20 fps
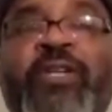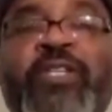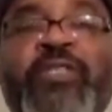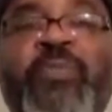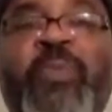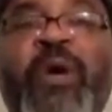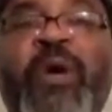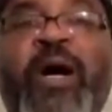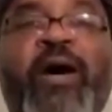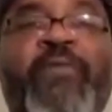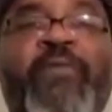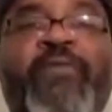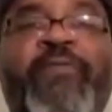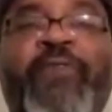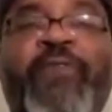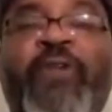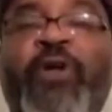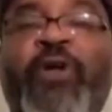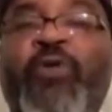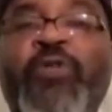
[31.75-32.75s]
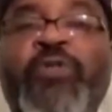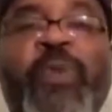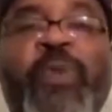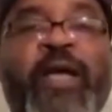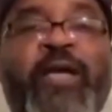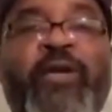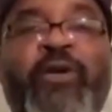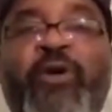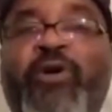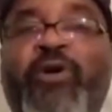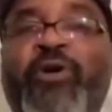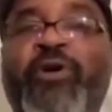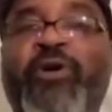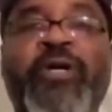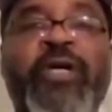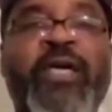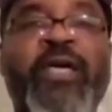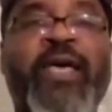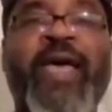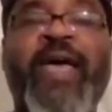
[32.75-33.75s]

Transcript: His mom, Flo, is my girl,